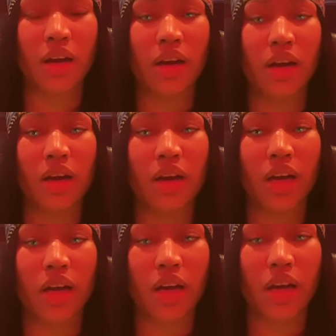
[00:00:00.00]

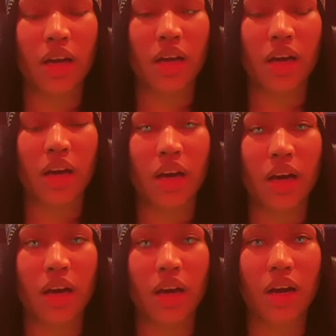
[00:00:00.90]
[no speech]